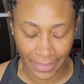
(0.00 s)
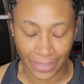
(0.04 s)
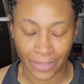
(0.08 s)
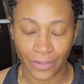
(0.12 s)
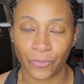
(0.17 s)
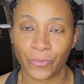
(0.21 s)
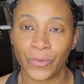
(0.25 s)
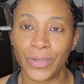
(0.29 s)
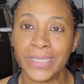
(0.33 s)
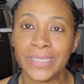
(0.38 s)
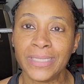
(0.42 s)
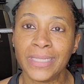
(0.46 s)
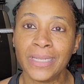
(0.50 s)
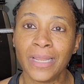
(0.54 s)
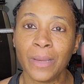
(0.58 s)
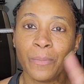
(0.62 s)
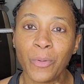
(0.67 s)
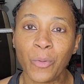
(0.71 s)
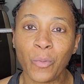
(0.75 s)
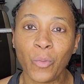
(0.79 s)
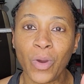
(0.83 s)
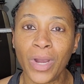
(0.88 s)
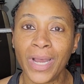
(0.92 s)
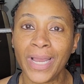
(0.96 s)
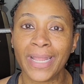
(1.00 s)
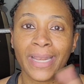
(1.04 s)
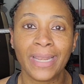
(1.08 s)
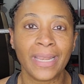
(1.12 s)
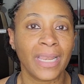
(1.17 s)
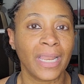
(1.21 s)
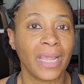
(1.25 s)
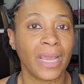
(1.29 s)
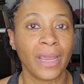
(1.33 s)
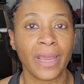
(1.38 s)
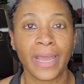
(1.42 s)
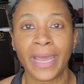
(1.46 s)
Reason number one,
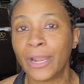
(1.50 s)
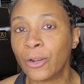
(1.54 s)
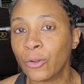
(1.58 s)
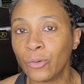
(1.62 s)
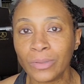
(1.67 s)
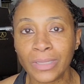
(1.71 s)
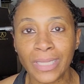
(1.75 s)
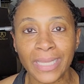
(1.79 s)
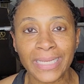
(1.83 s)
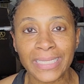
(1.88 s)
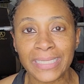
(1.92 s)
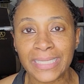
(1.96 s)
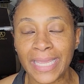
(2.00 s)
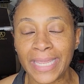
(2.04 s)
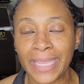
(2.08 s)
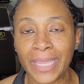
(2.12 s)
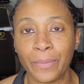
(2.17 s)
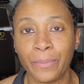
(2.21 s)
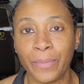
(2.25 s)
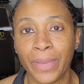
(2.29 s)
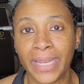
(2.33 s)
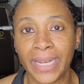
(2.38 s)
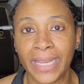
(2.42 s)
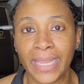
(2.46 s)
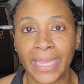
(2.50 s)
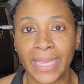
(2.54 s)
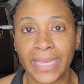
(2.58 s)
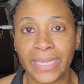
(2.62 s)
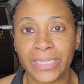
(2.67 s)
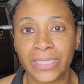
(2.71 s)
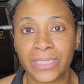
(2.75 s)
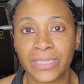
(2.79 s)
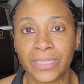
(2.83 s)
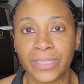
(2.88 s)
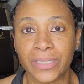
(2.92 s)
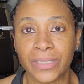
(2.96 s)
I don't like taking
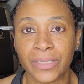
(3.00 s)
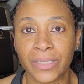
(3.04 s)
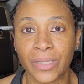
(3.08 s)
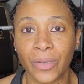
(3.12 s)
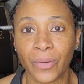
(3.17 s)
medications.